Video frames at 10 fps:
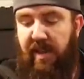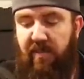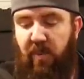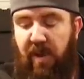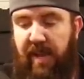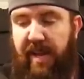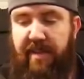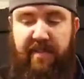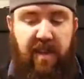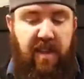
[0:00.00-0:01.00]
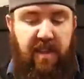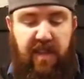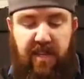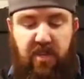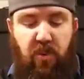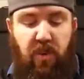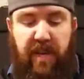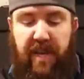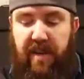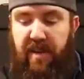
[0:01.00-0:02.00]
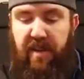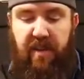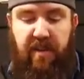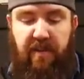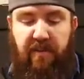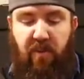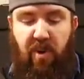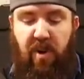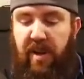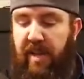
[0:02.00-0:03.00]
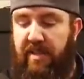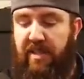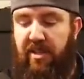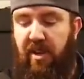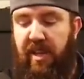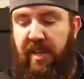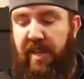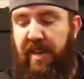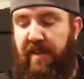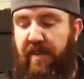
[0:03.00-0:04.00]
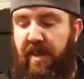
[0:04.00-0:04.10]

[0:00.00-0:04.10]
as well as the tool end for installing that,